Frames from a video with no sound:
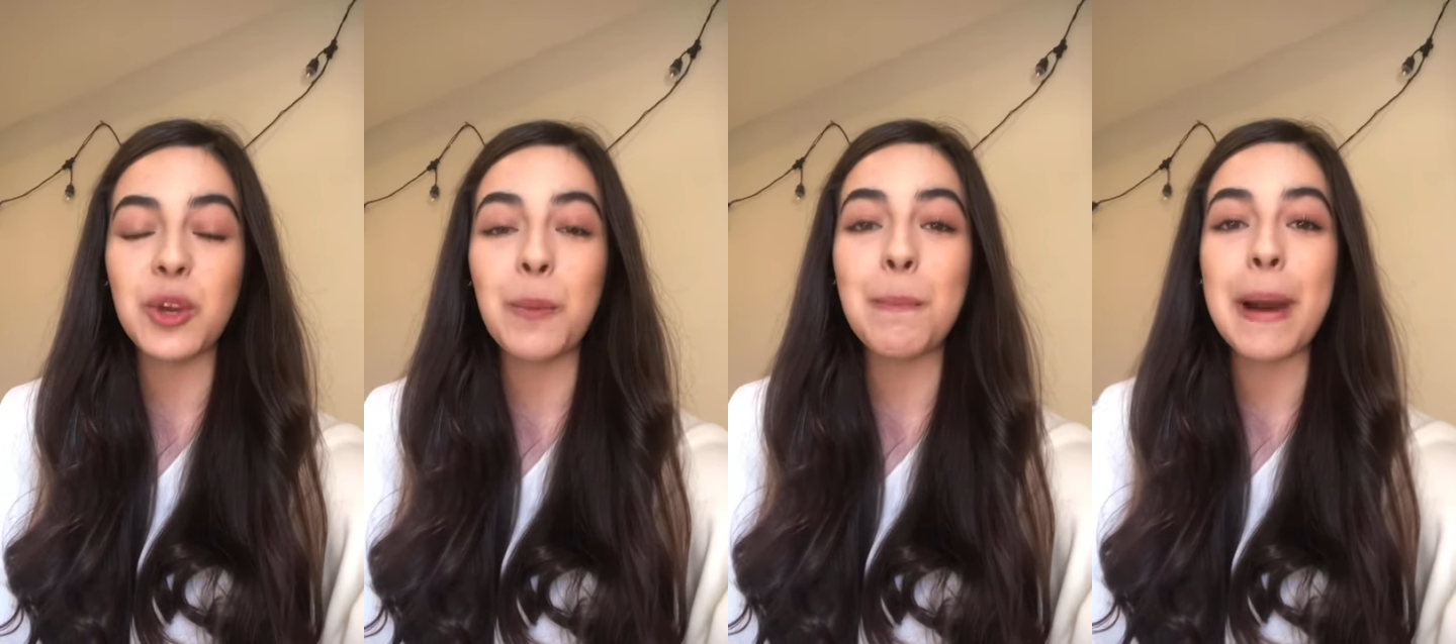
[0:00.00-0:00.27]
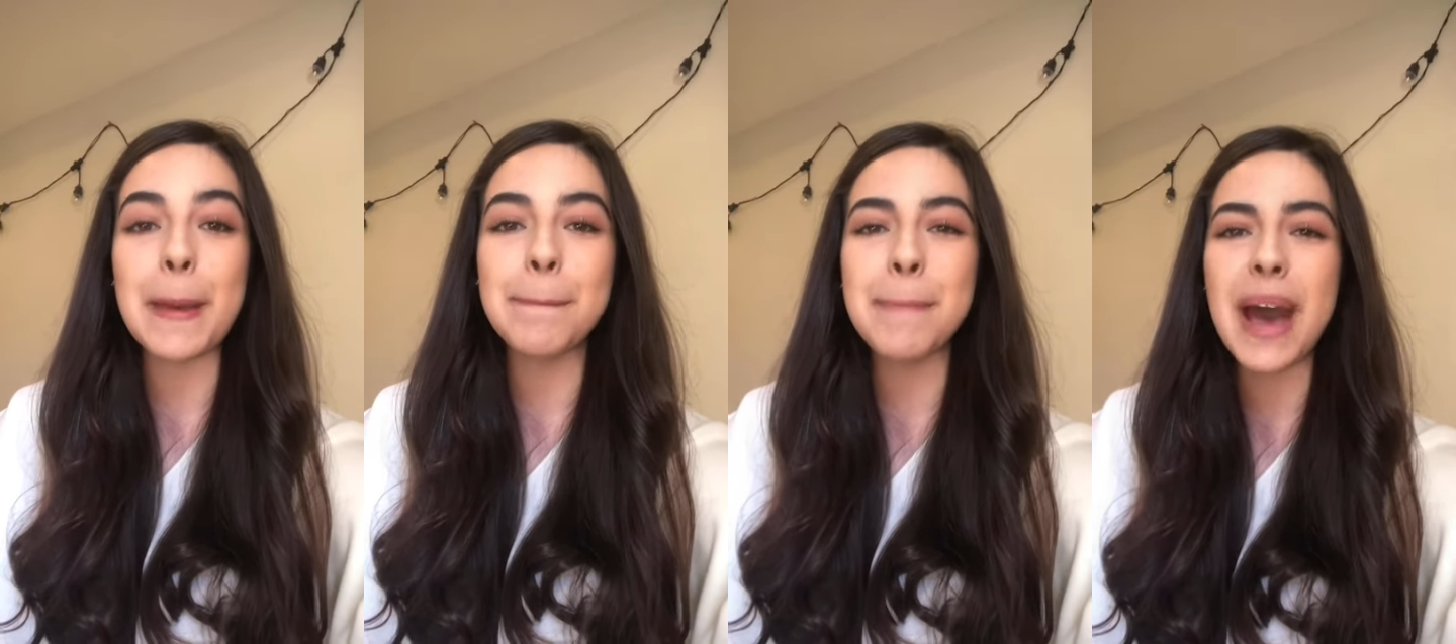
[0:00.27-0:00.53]

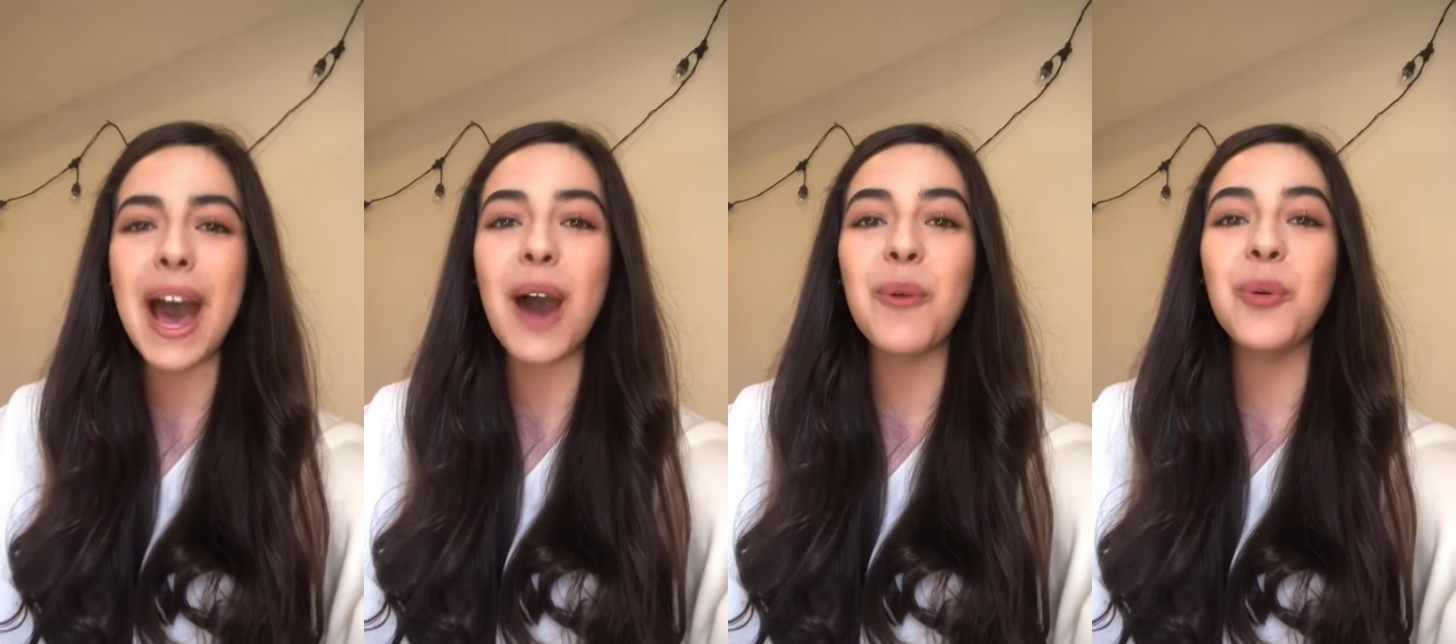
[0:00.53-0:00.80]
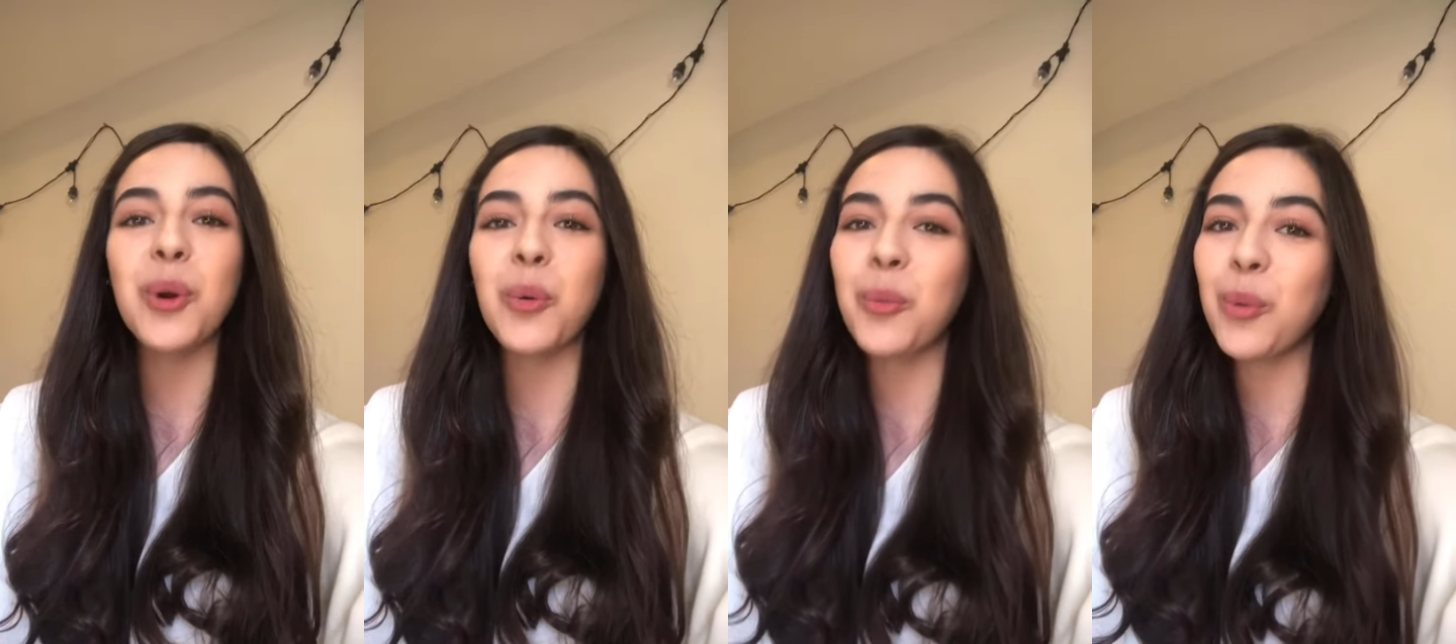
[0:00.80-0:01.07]
my
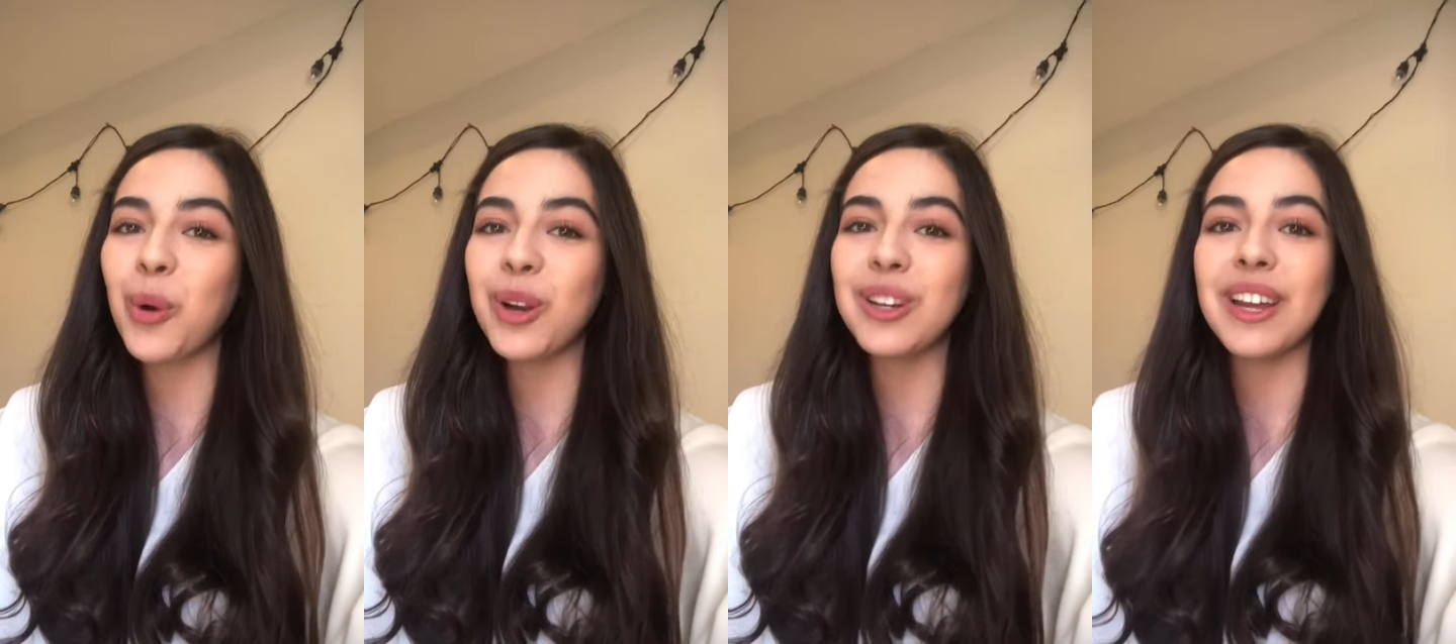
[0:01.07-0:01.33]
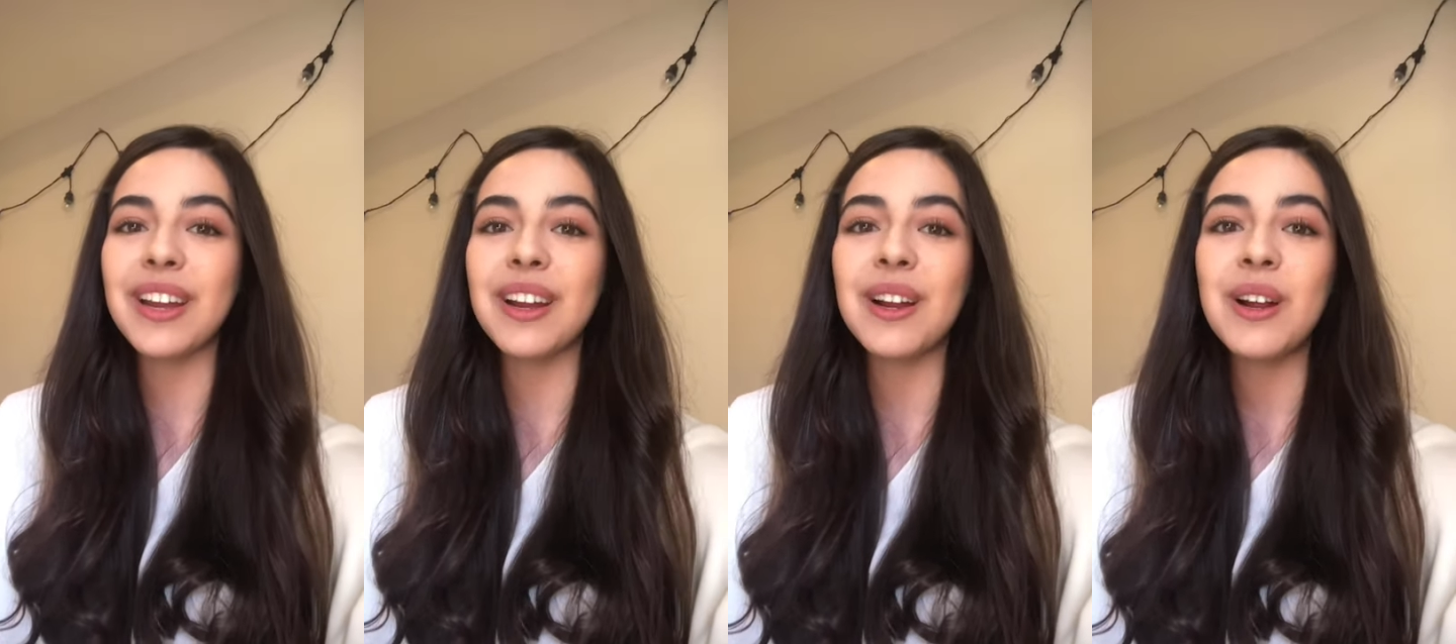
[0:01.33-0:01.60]
power
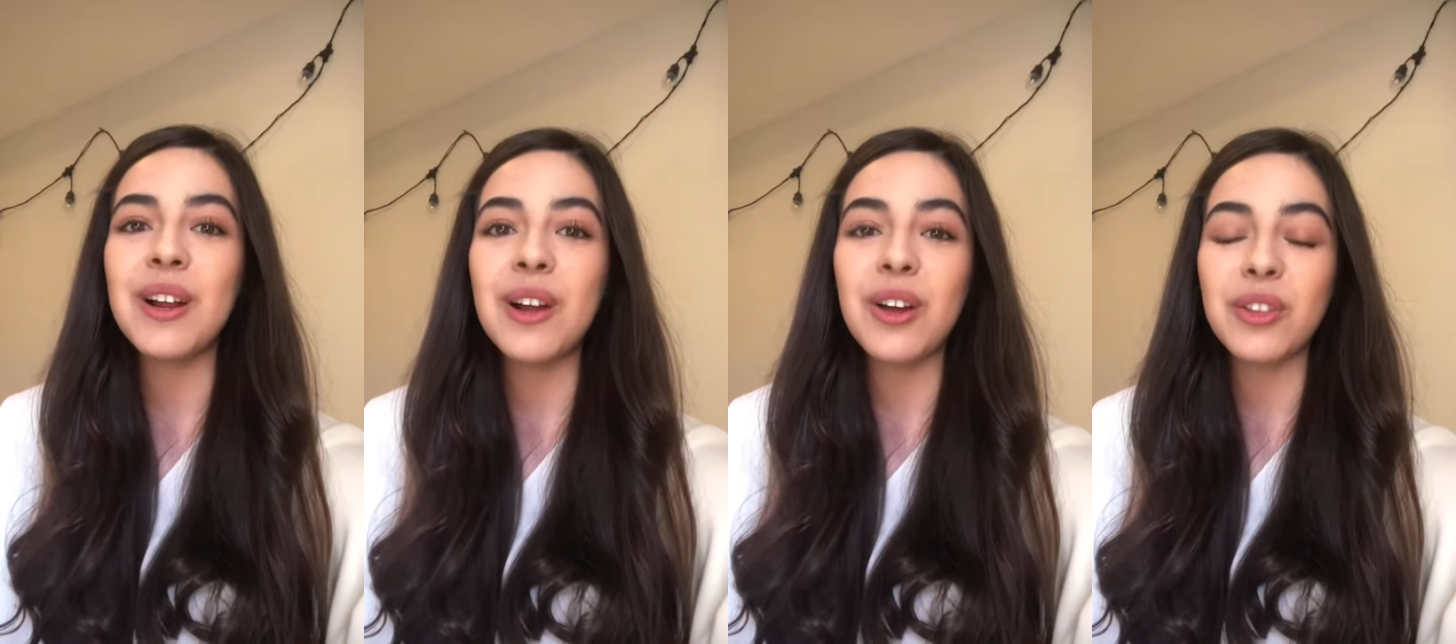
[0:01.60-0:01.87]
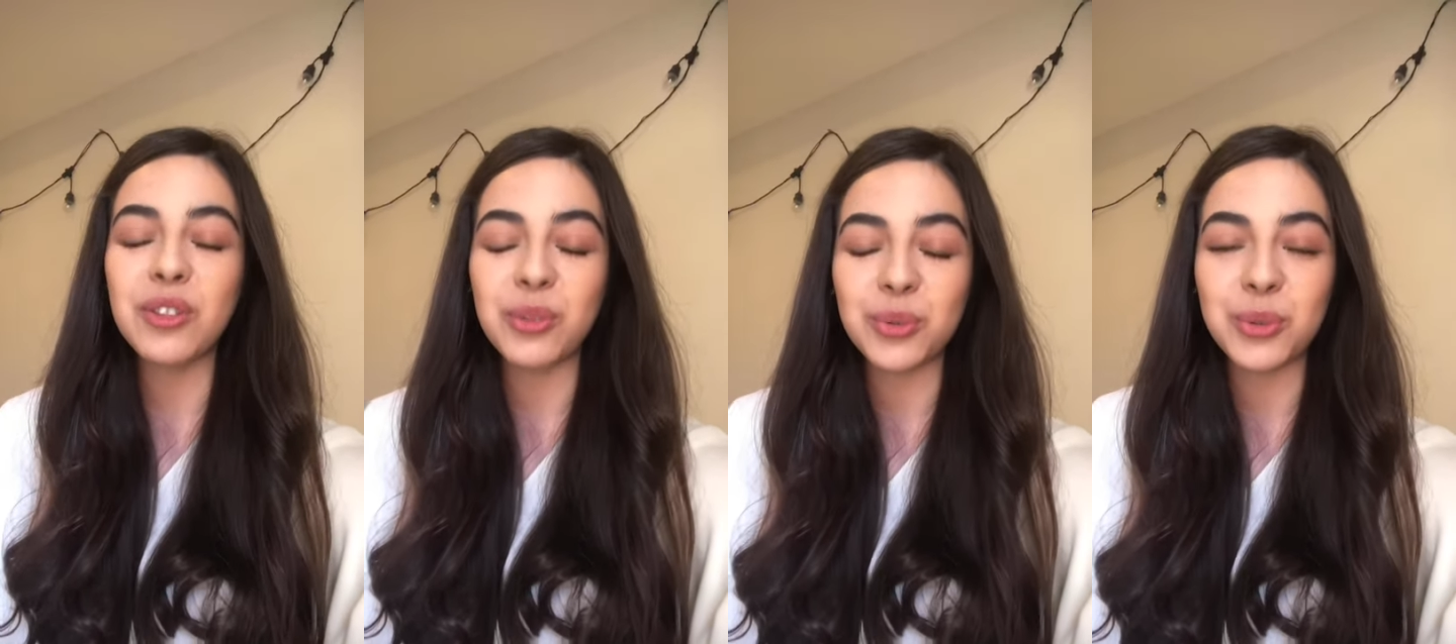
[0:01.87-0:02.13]
working
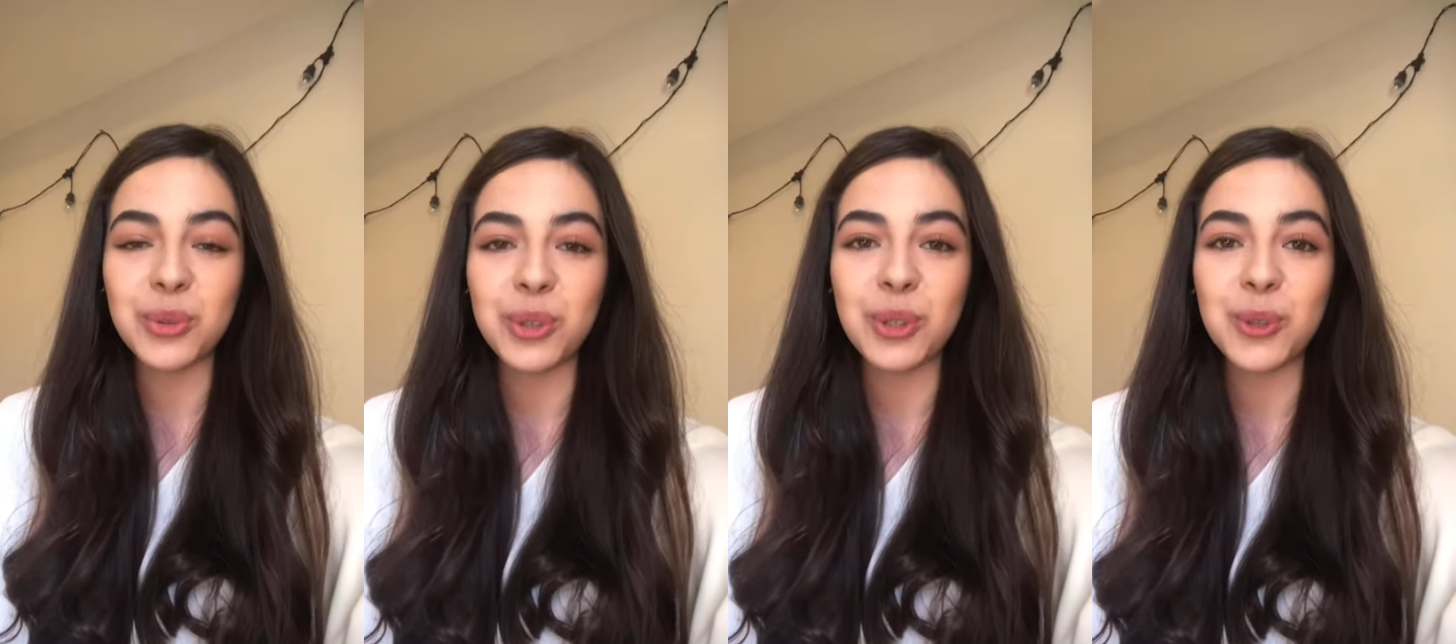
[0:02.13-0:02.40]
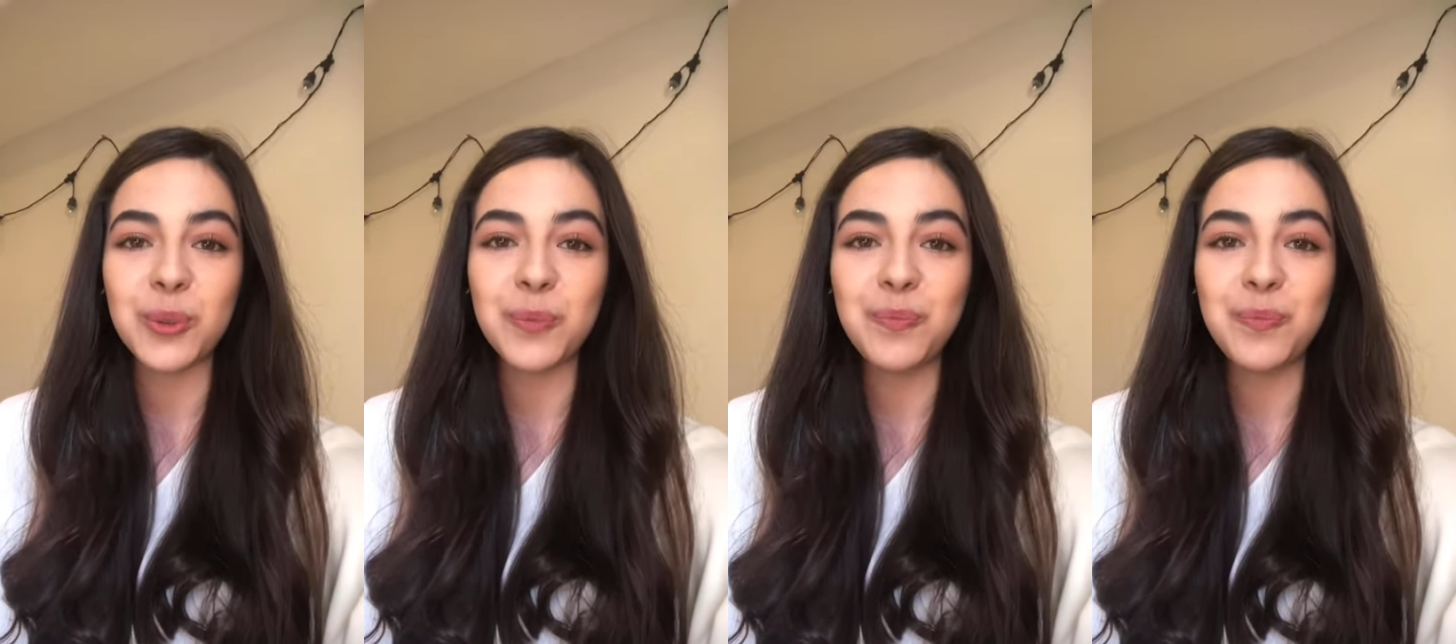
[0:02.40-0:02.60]
through you.